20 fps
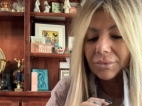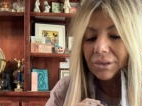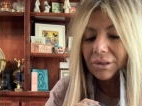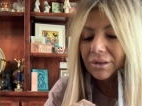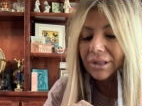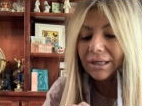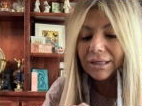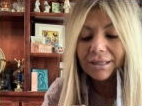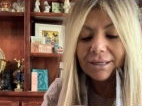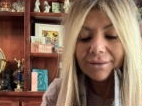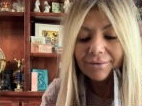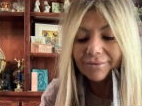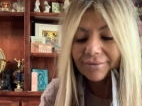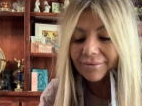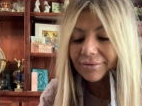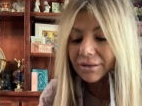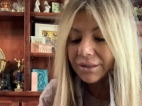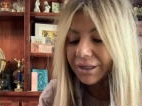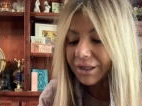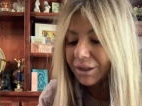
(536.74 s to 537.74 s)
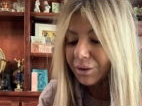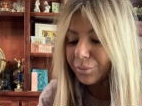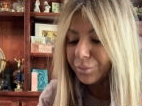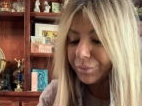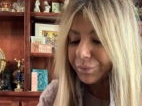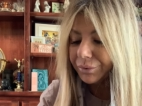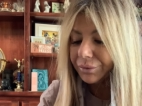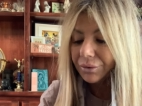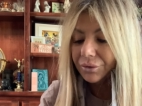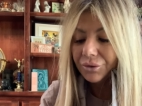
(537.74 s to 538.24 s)
They need
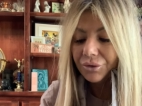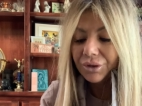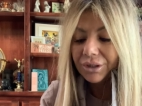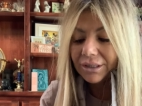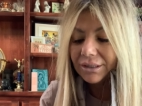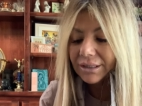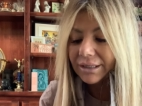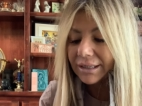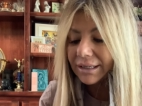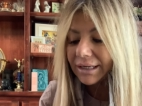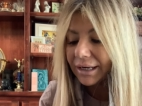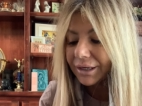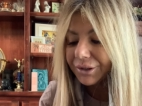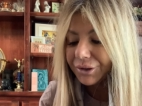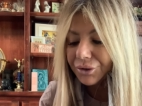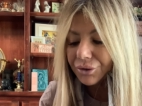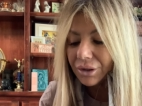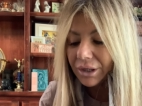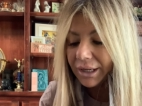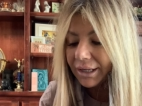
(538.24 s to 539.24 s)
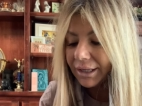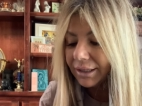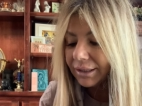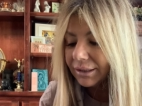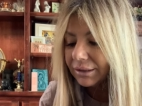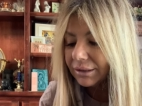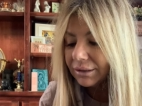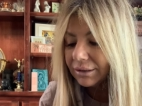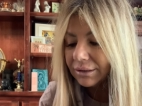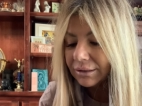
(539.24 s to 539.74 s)
sleep. You need to get out of your
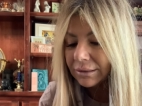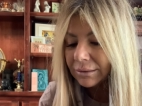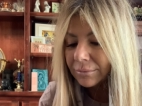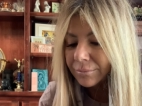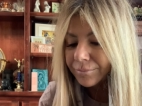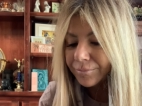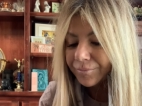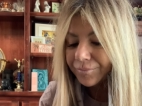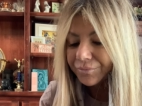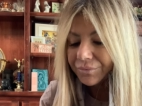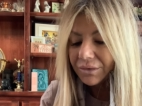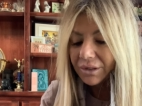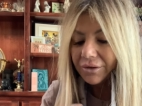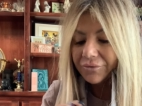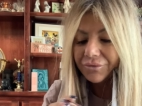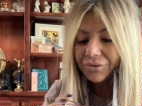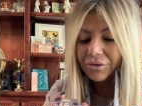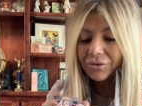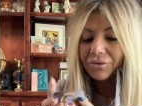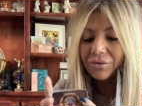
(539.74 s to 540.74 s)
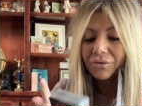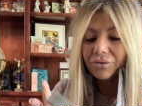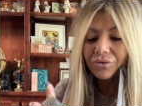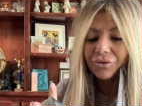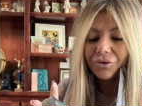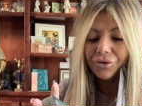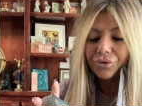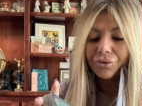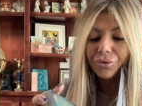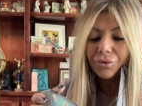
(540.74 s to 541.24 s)
head. If this is
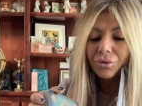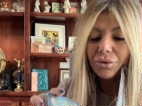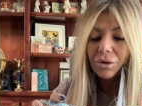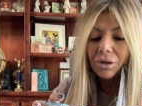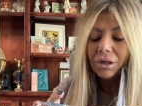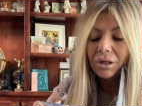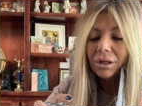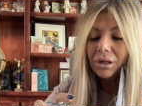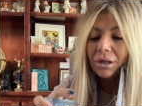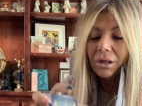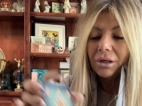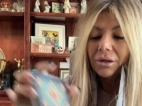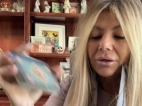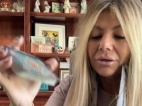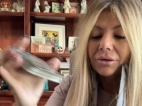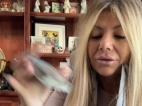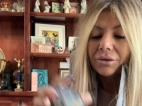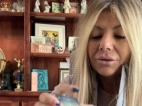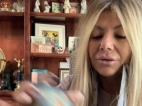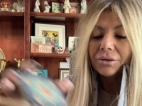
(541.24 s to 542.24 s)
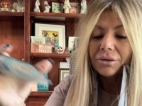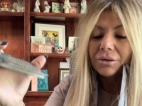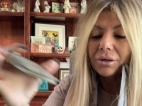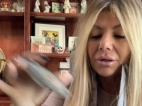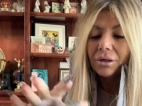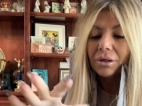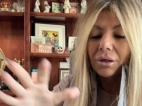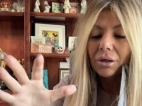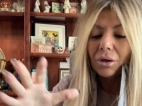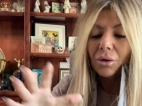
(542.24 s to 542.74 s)
you,
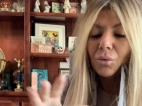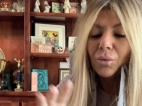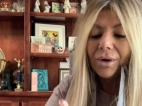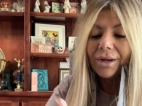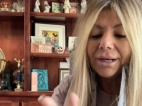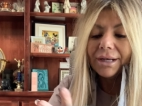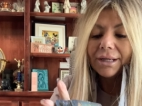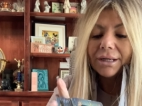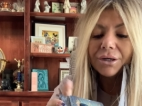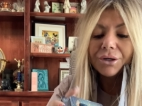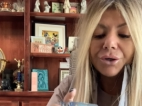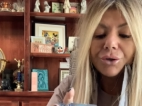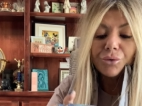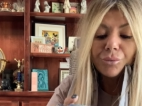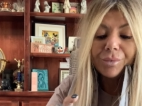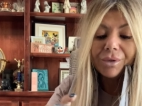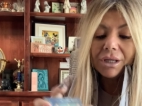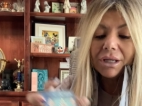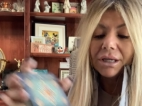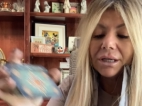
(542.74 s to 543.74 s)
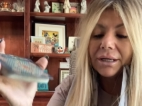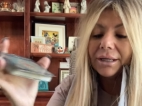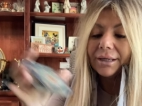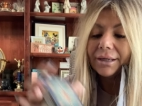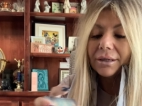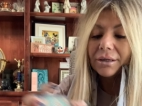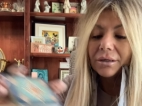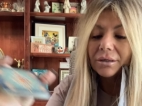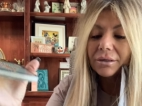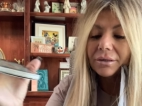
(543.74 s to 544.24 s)
awaiting a new beginning.